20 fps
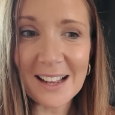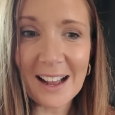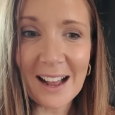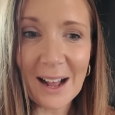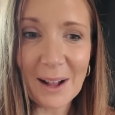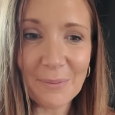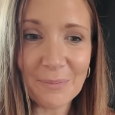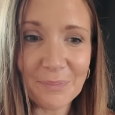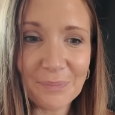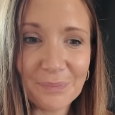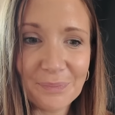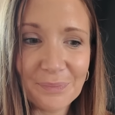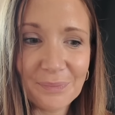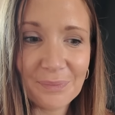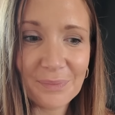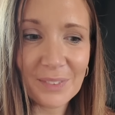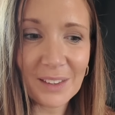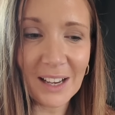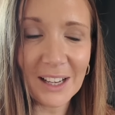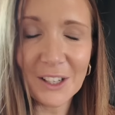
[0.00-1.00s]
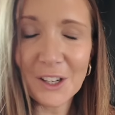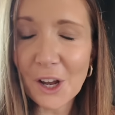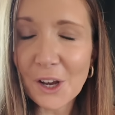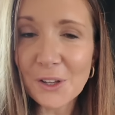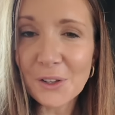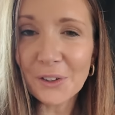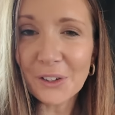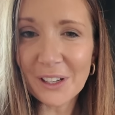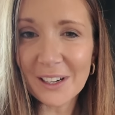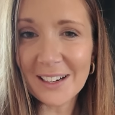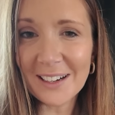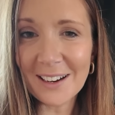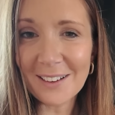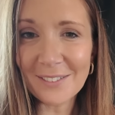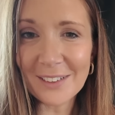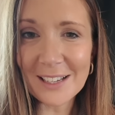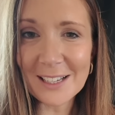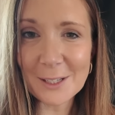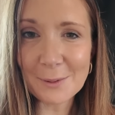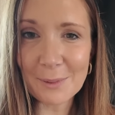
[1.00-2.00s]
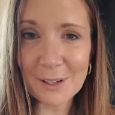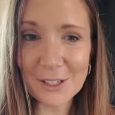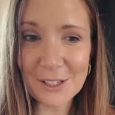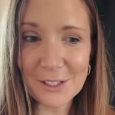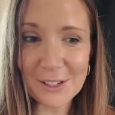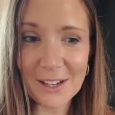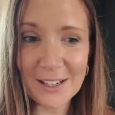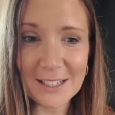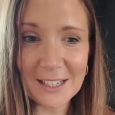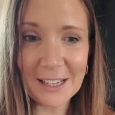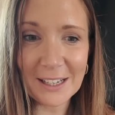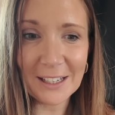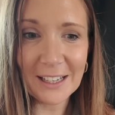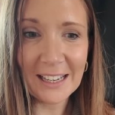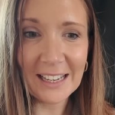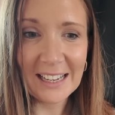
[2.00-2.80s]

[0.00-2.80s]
I know you're going to love it as much as I do.